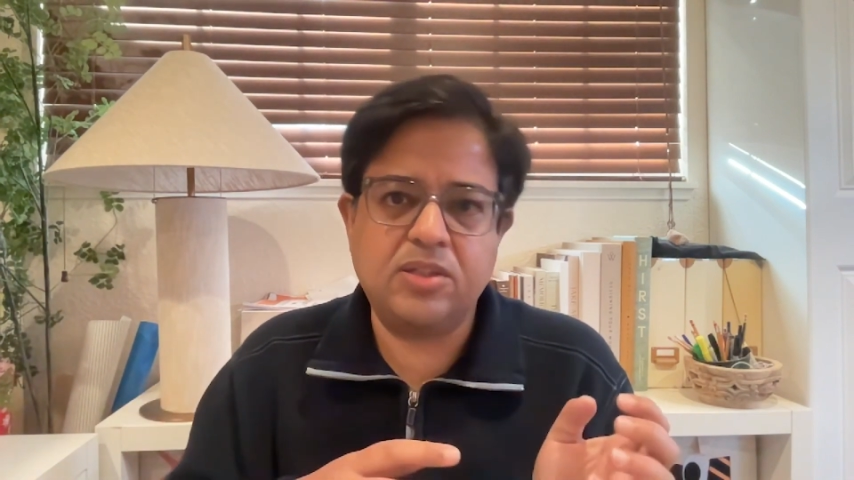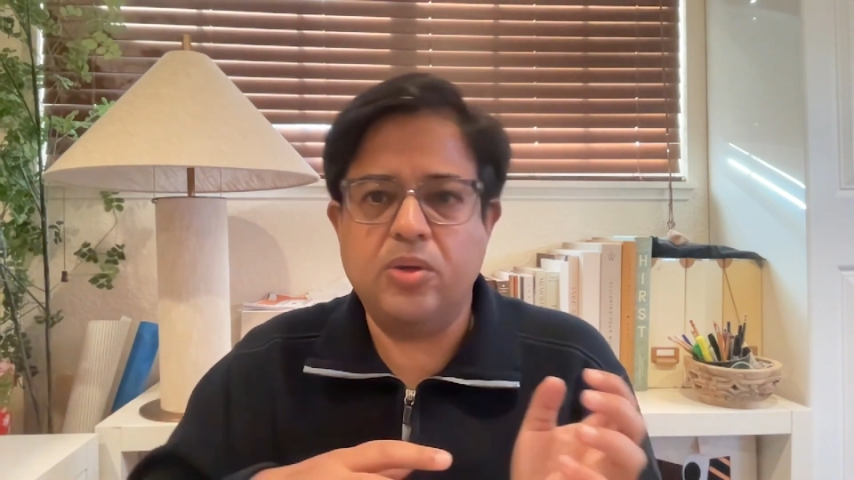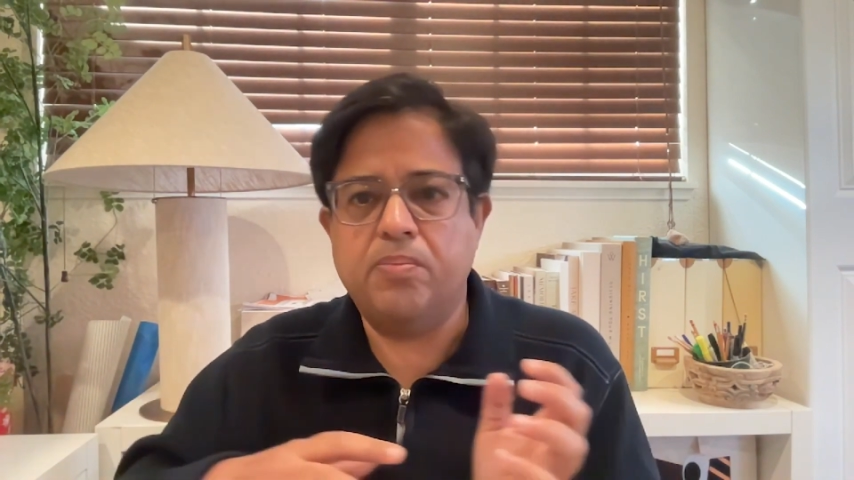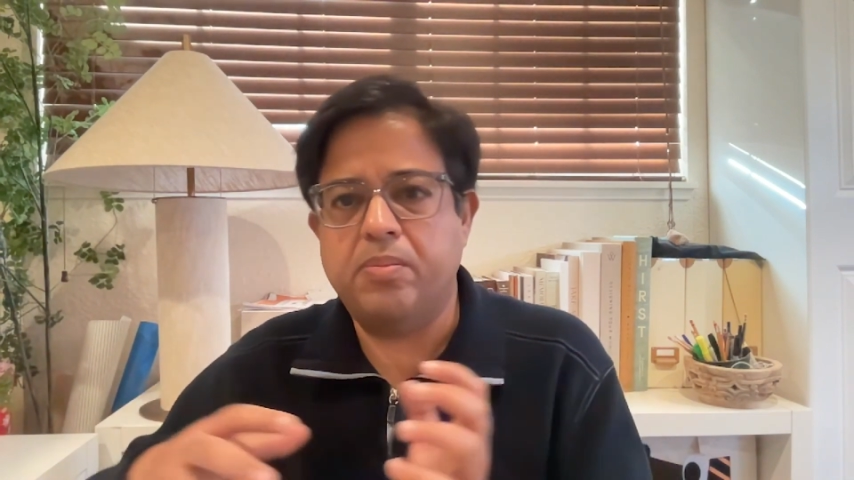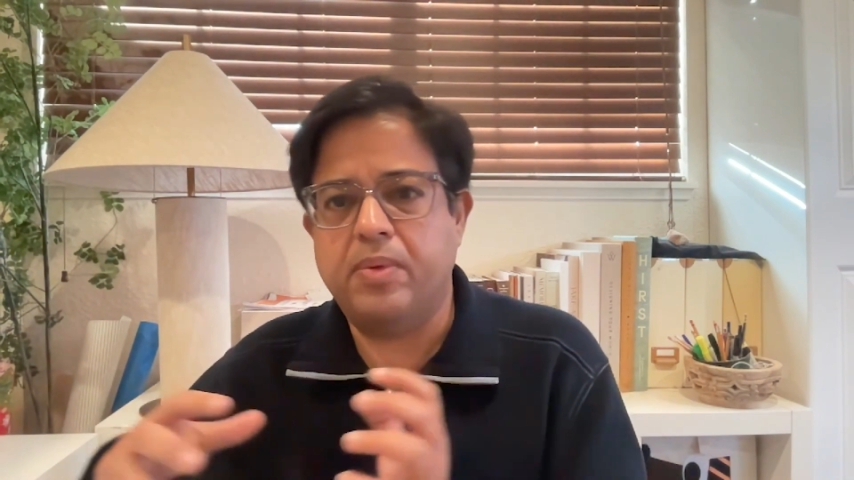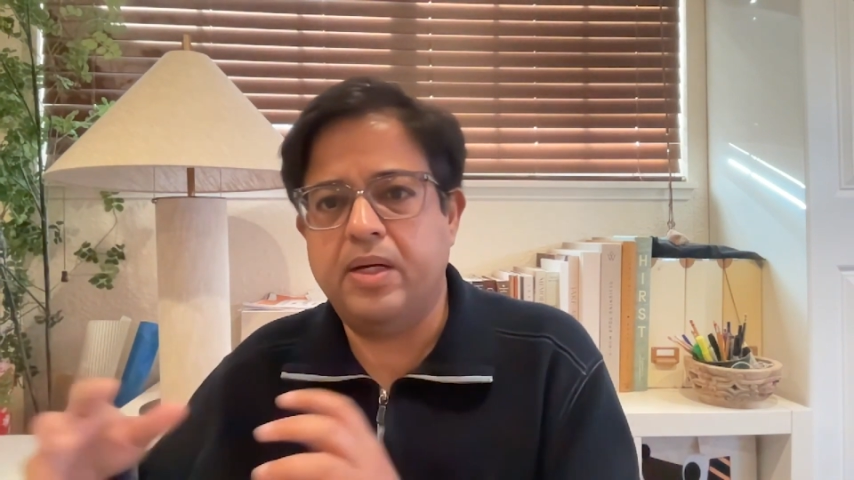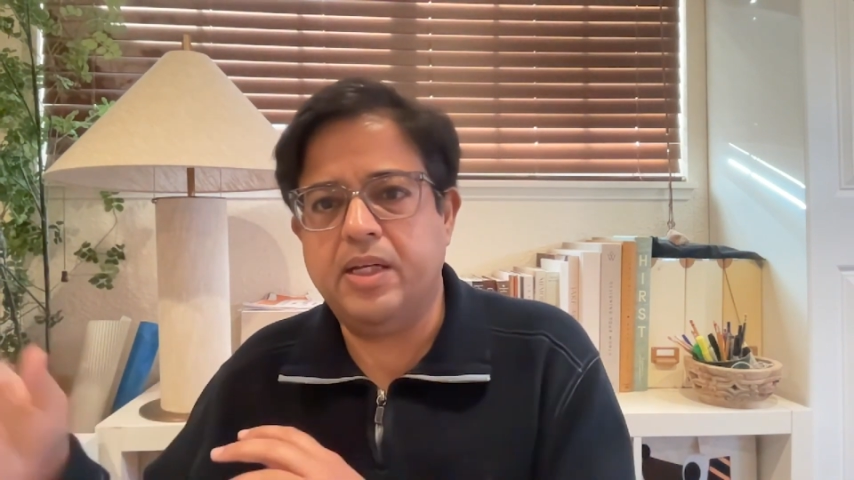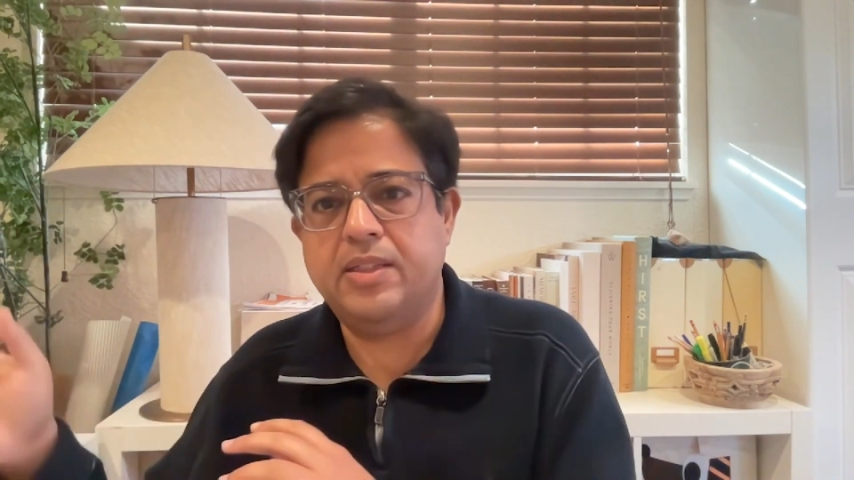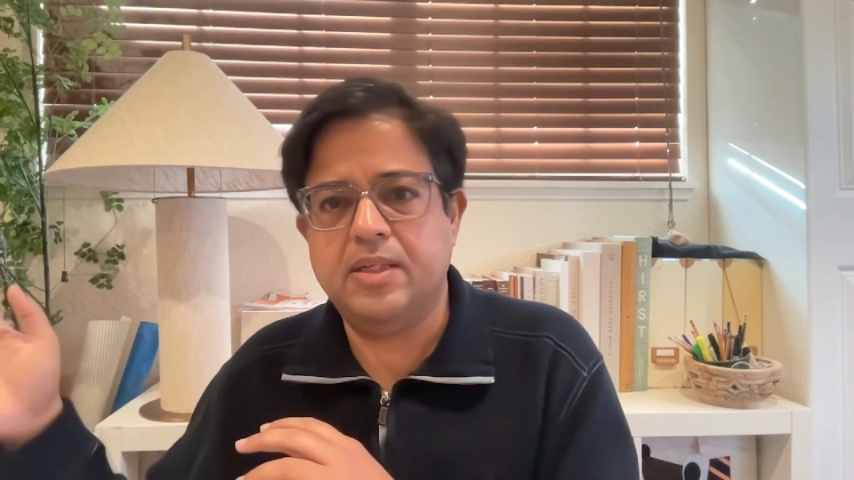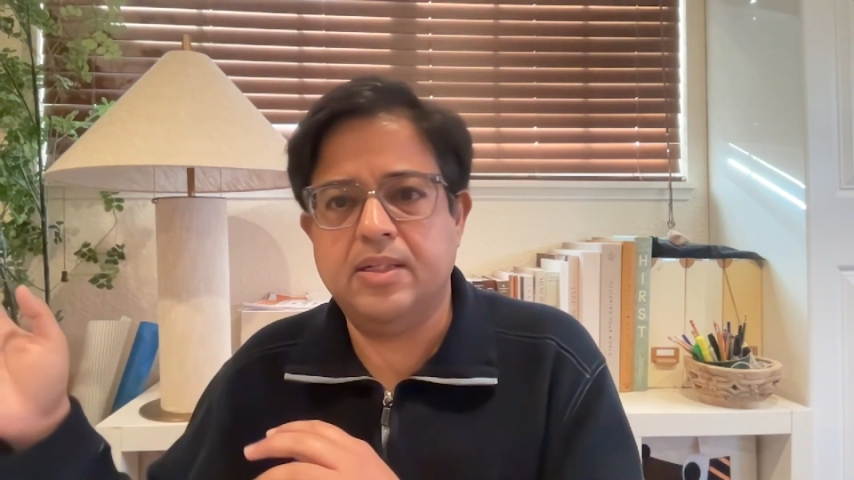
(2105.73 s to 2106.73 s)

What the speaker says: to implementation,